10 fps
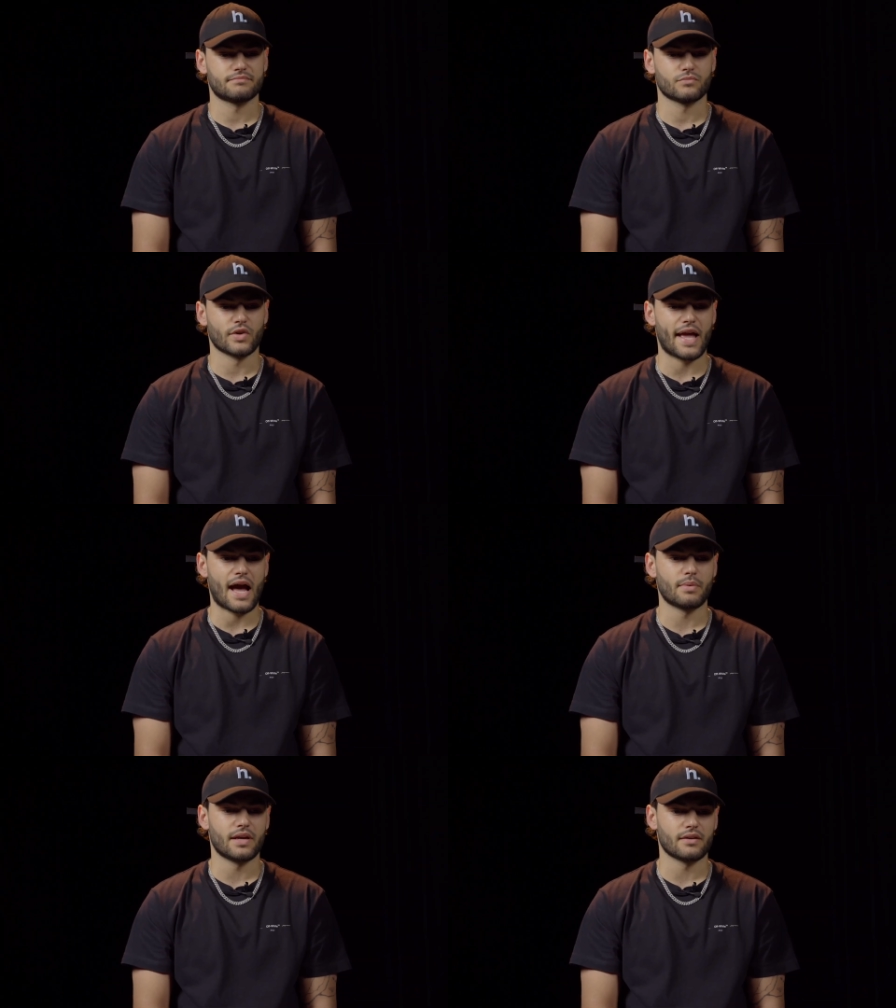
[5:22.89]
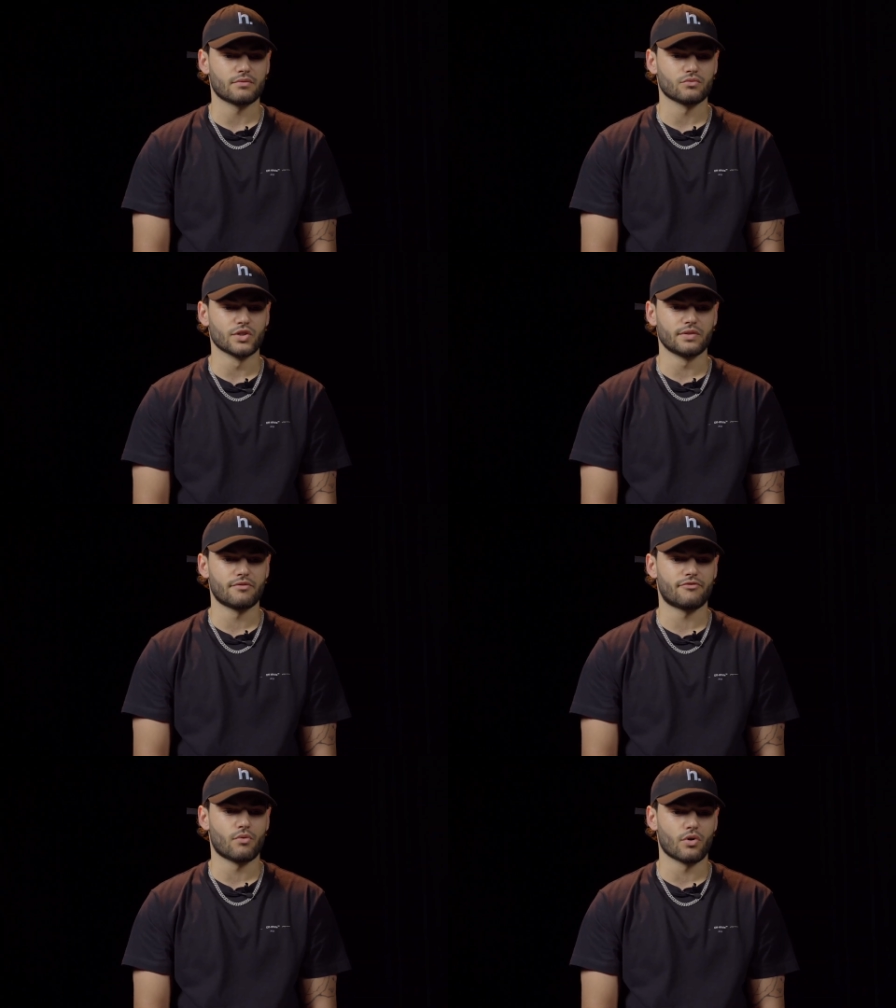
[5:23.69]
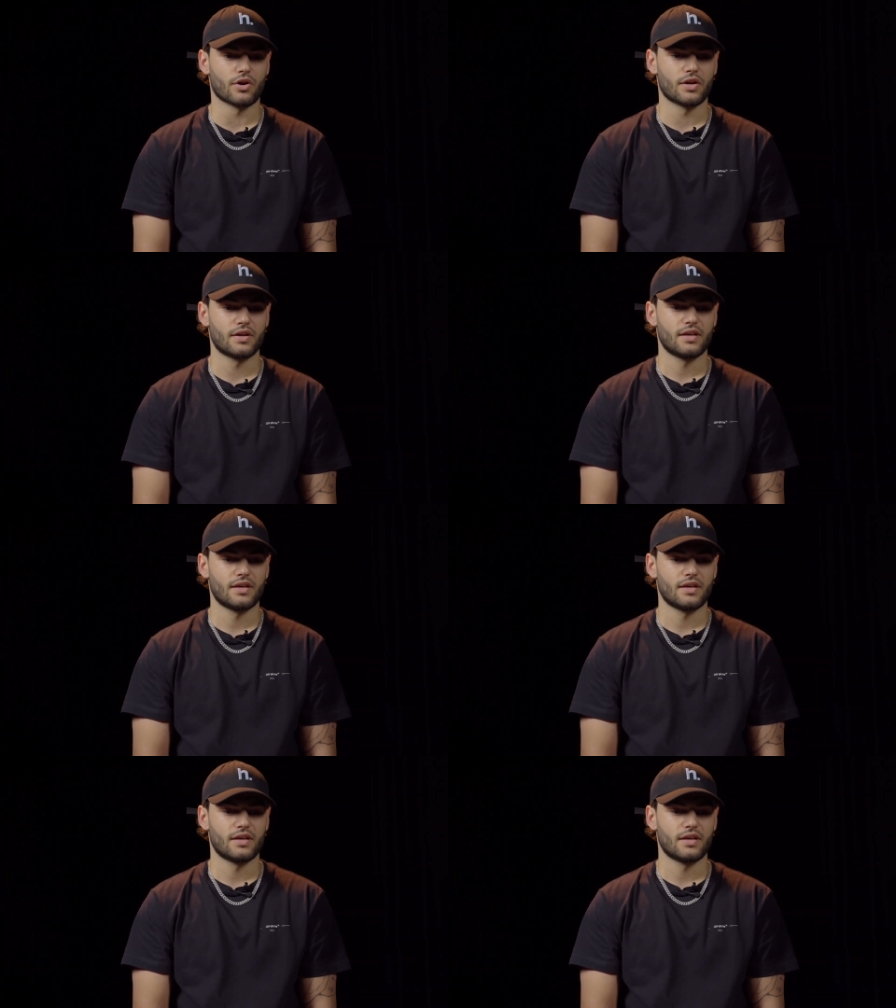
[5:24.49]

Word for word: rehabbing really for